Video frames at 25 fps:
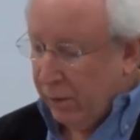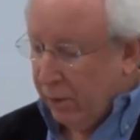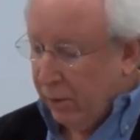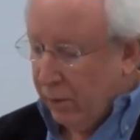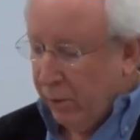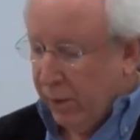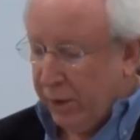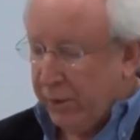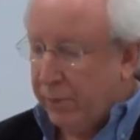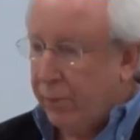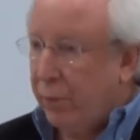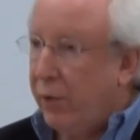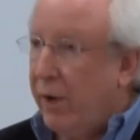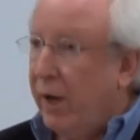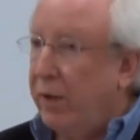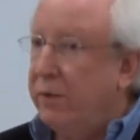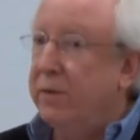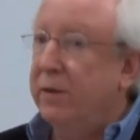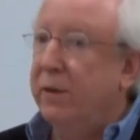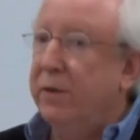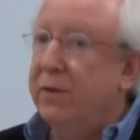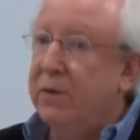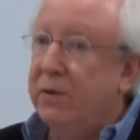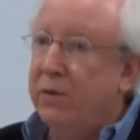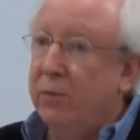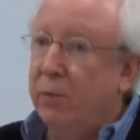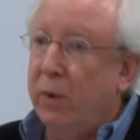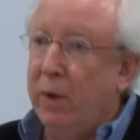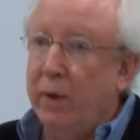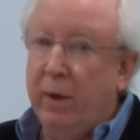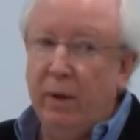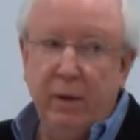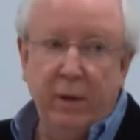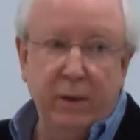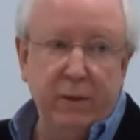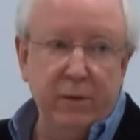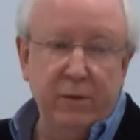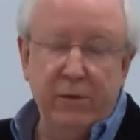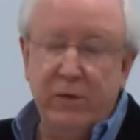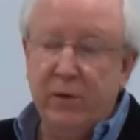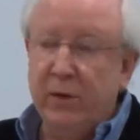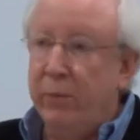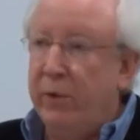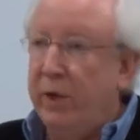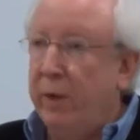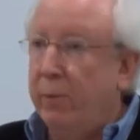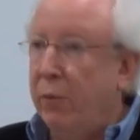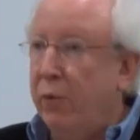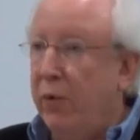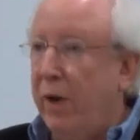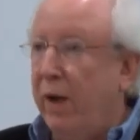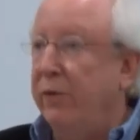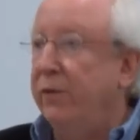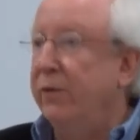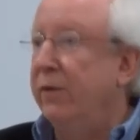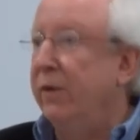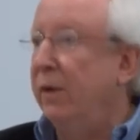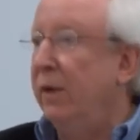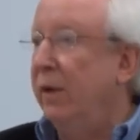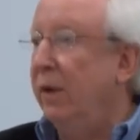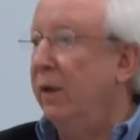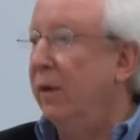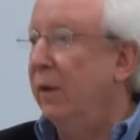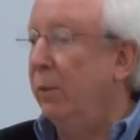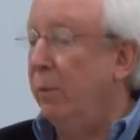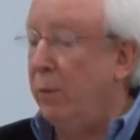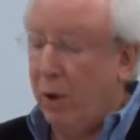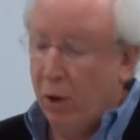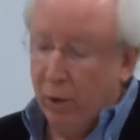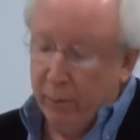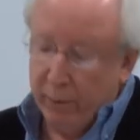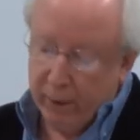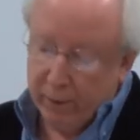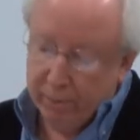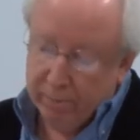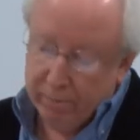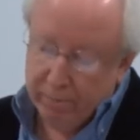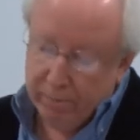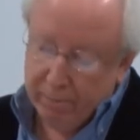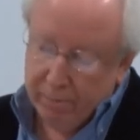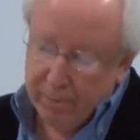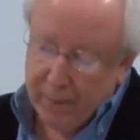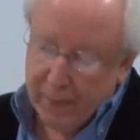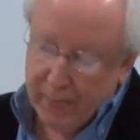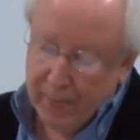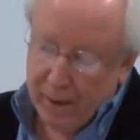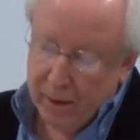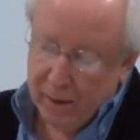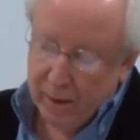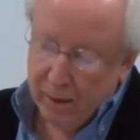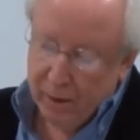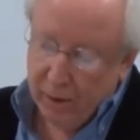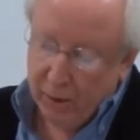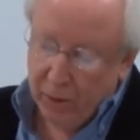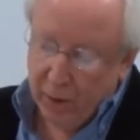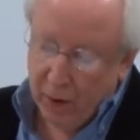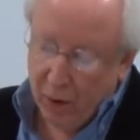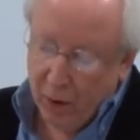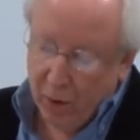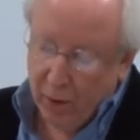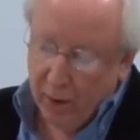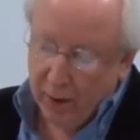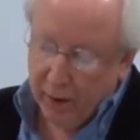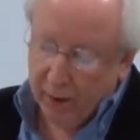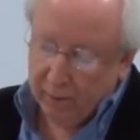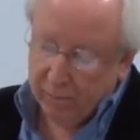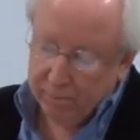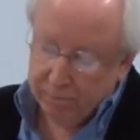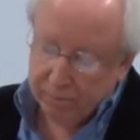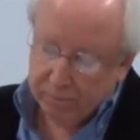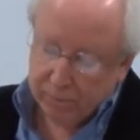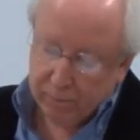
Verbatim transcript: with presence, what it is to be present in the moment, the knowing.